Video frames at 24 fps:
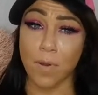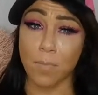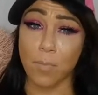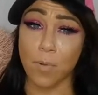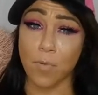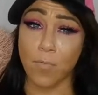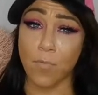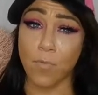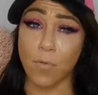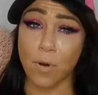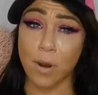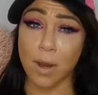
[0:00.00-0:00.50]

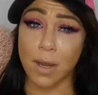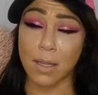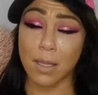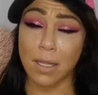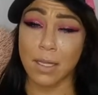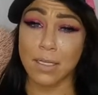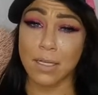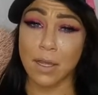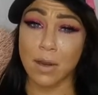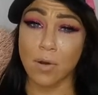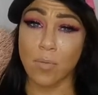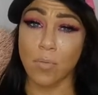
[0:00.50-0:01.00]
Before I lay
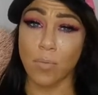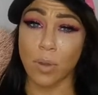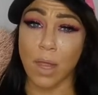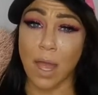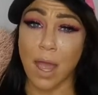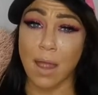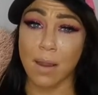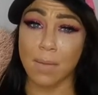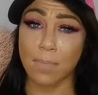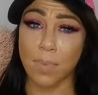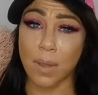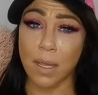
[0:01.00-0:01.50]
down a
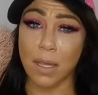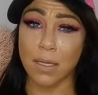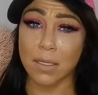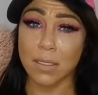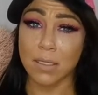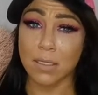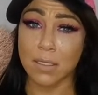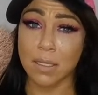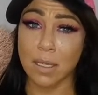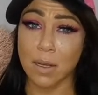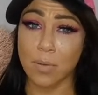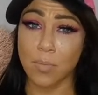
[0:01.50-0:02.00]
black
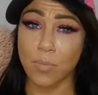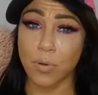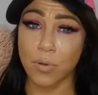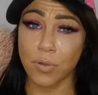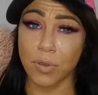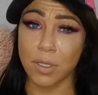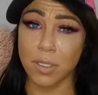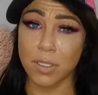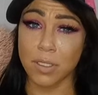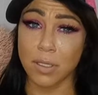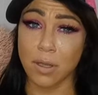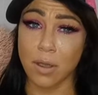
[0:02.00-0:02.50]
base and put
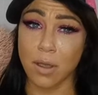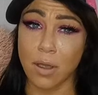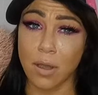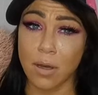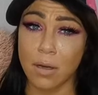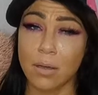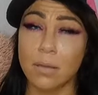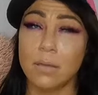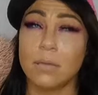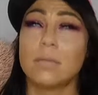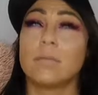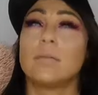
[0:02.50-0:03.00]
this
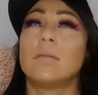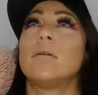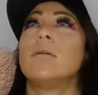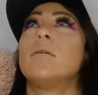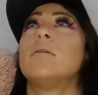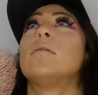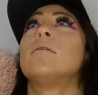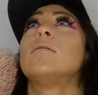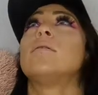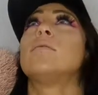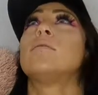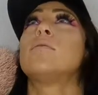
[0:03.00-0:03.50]
on,
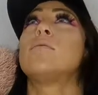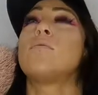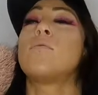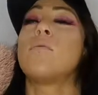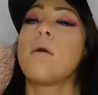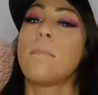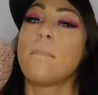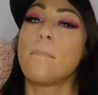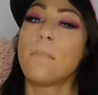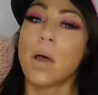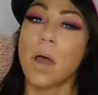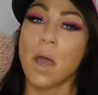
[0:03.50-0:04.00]

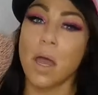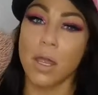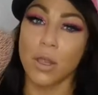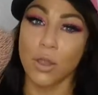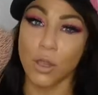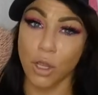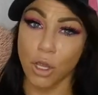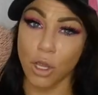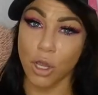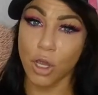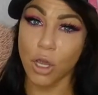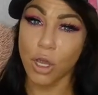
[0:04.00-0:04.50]
oh
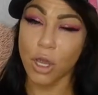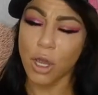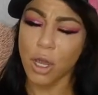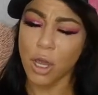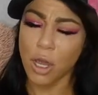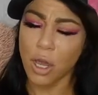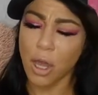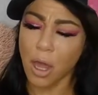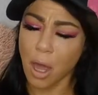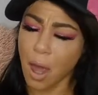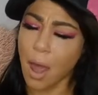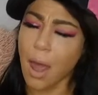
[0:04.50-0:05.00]
my
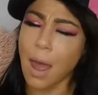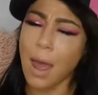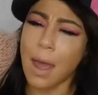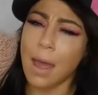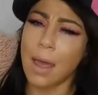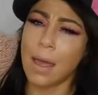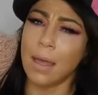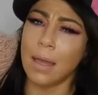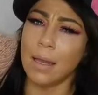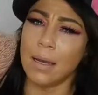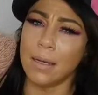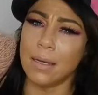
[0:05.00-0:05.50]

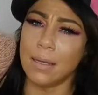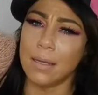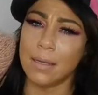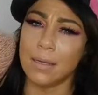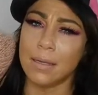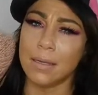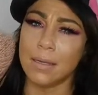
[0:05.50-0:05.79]
God.